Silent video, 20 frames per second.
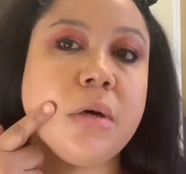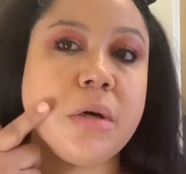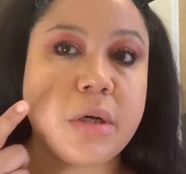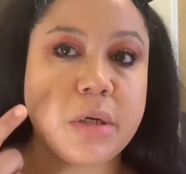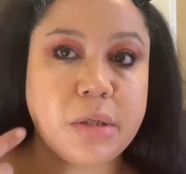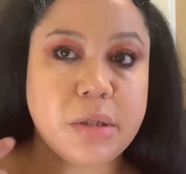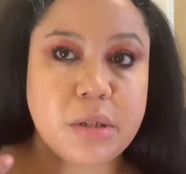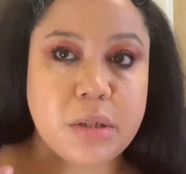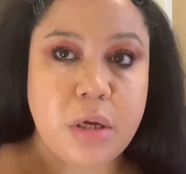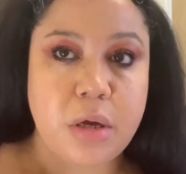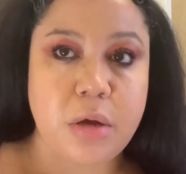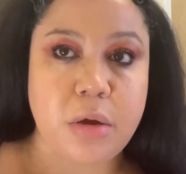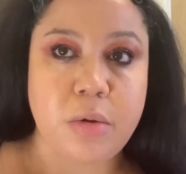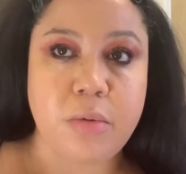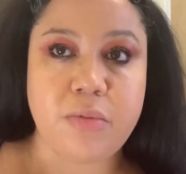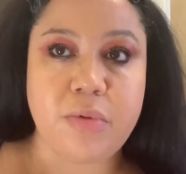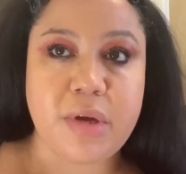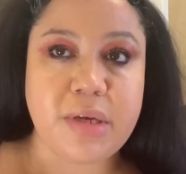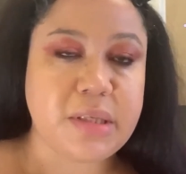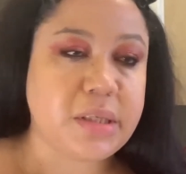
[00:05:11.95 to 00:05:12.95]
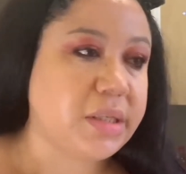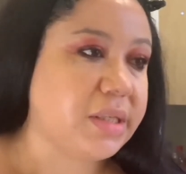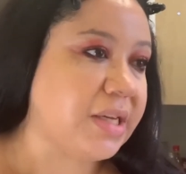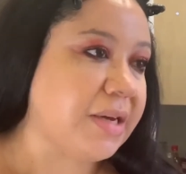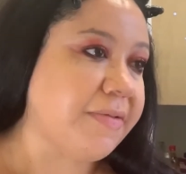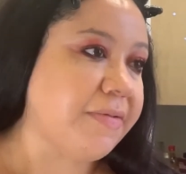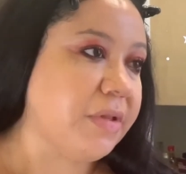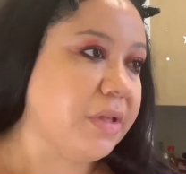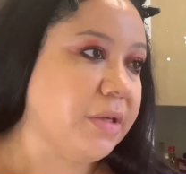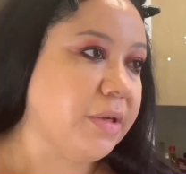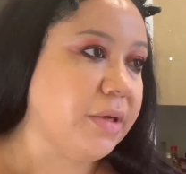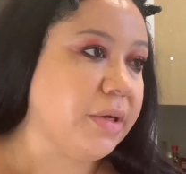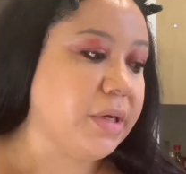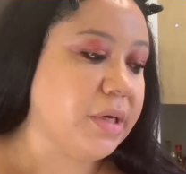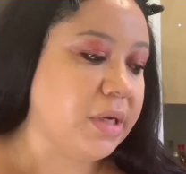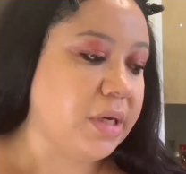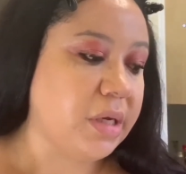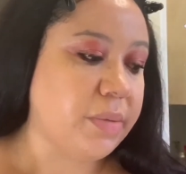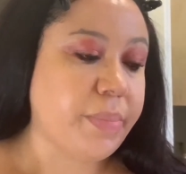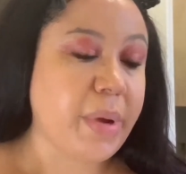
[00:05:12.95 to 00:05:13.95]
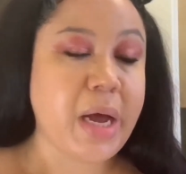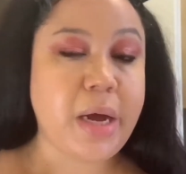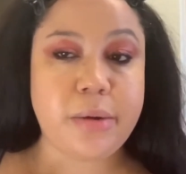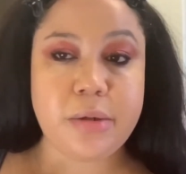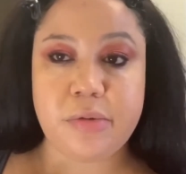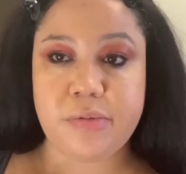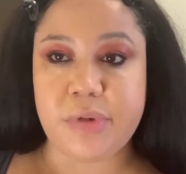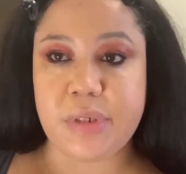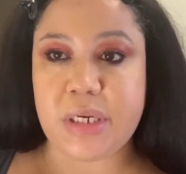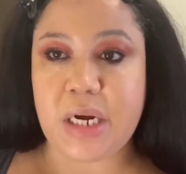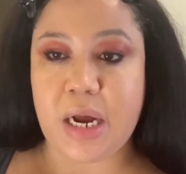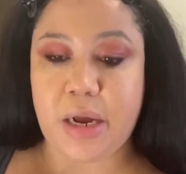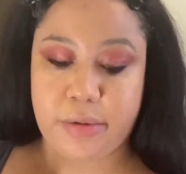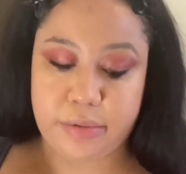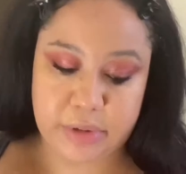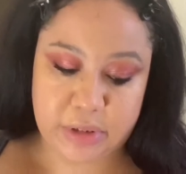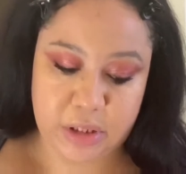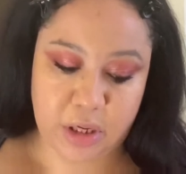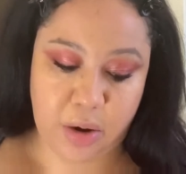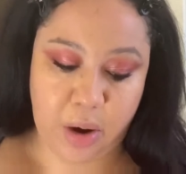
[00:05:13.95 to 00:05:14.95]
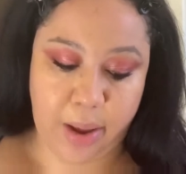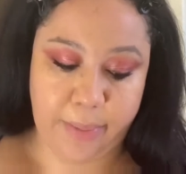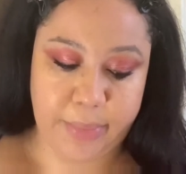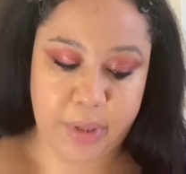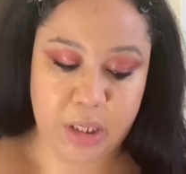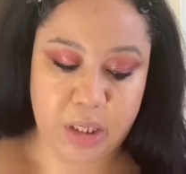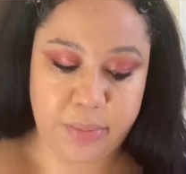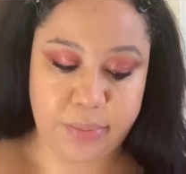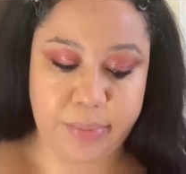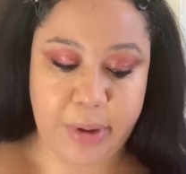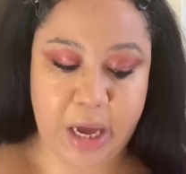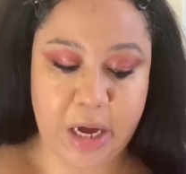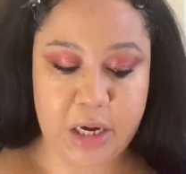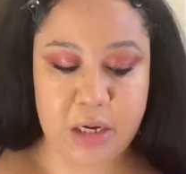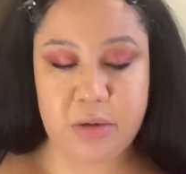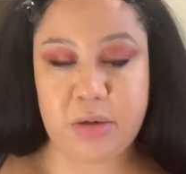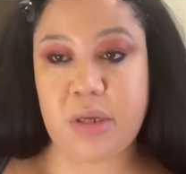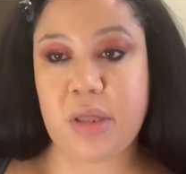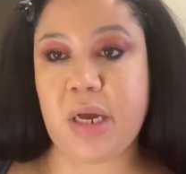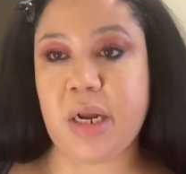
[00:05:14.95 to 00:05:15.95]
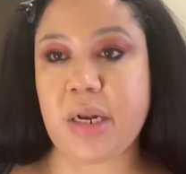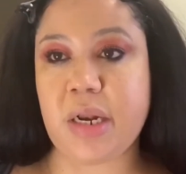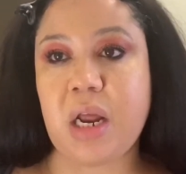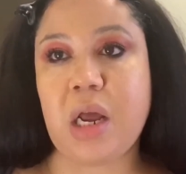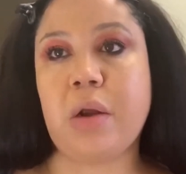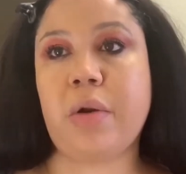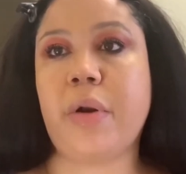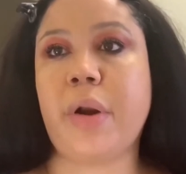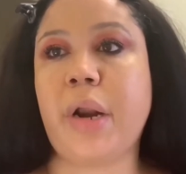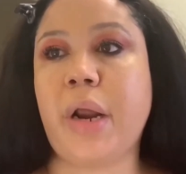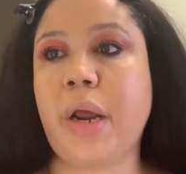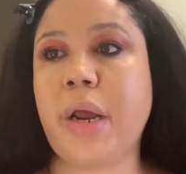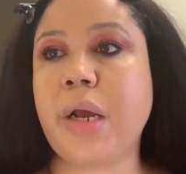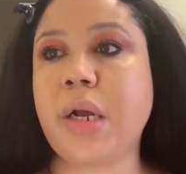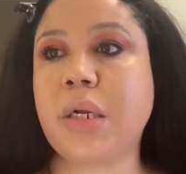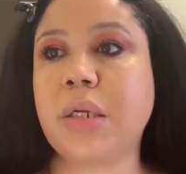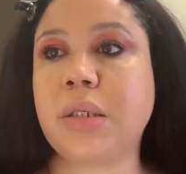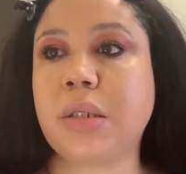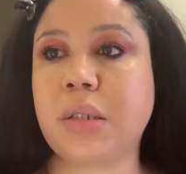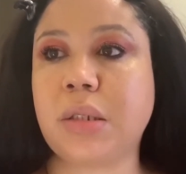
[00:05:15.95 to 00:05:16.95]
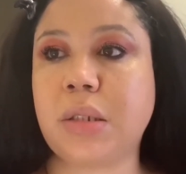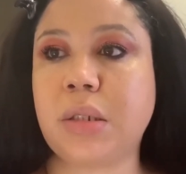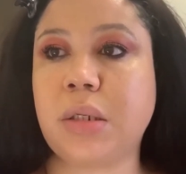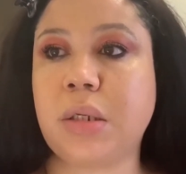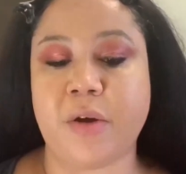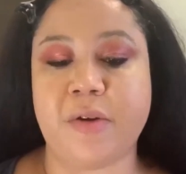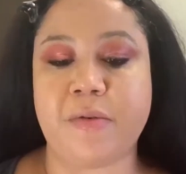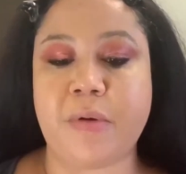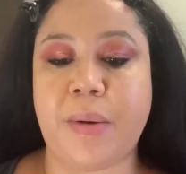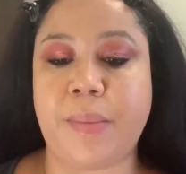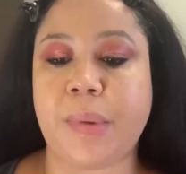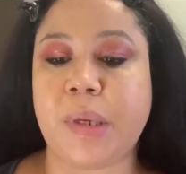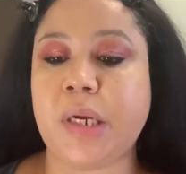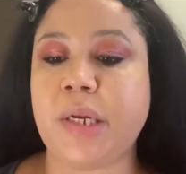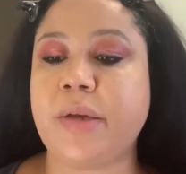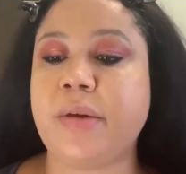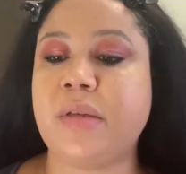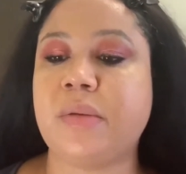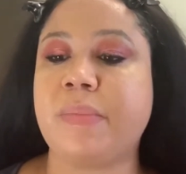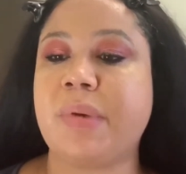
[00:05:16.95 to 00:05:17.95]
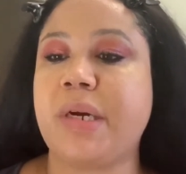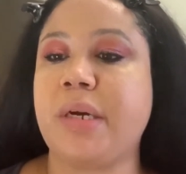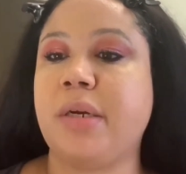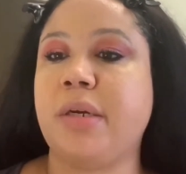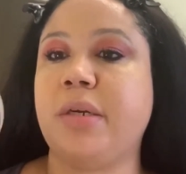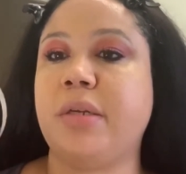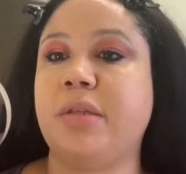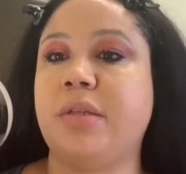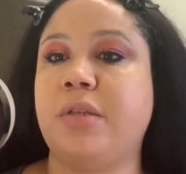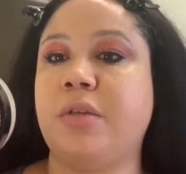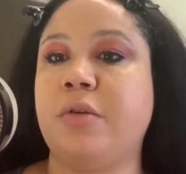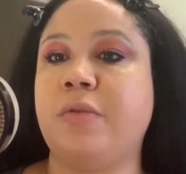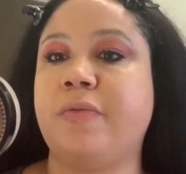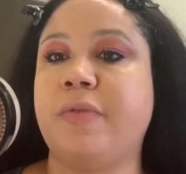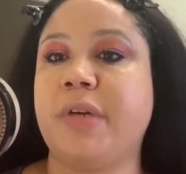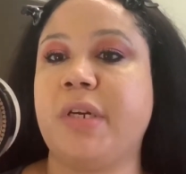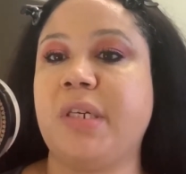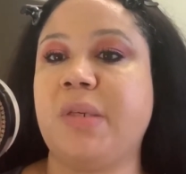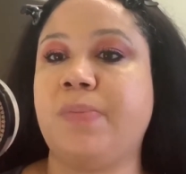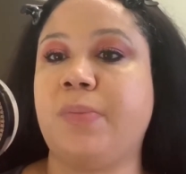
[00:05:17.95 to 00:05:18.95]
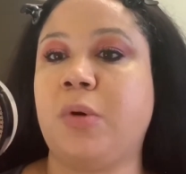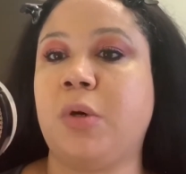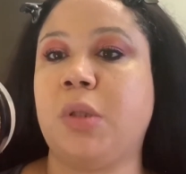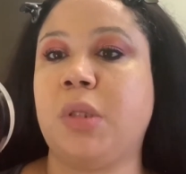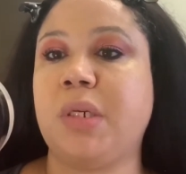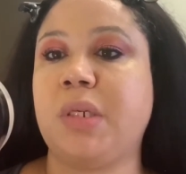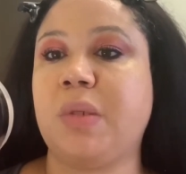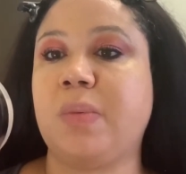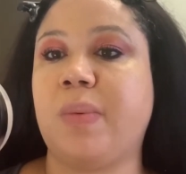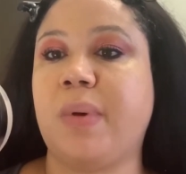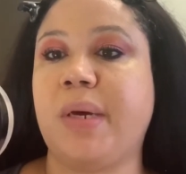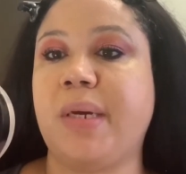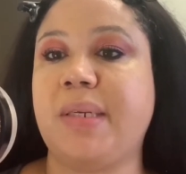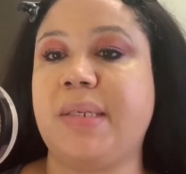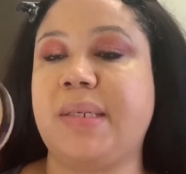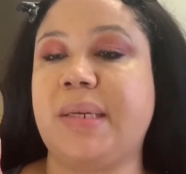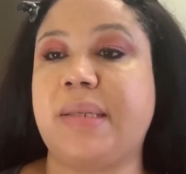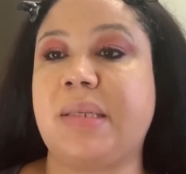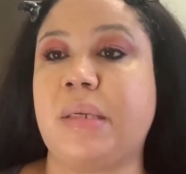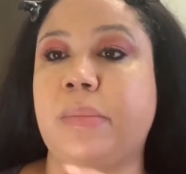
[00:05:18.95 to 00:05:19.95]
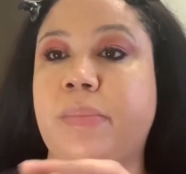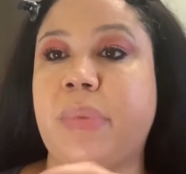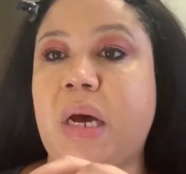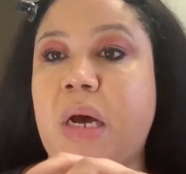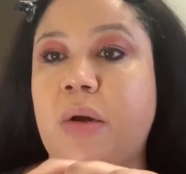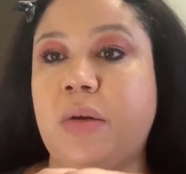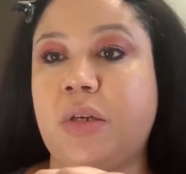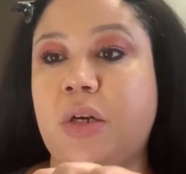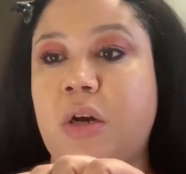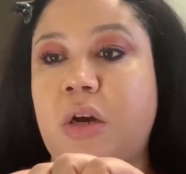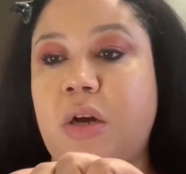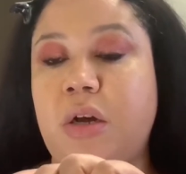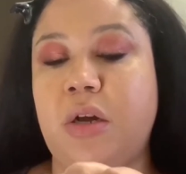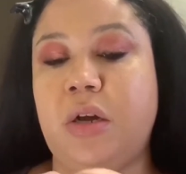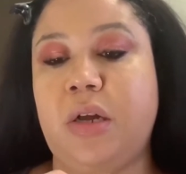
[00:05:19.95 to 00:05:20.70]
So it's definitely going to need powdering down. So I'm going to powder that down next. I'm going to use my Too Faced Born This Way setting powder.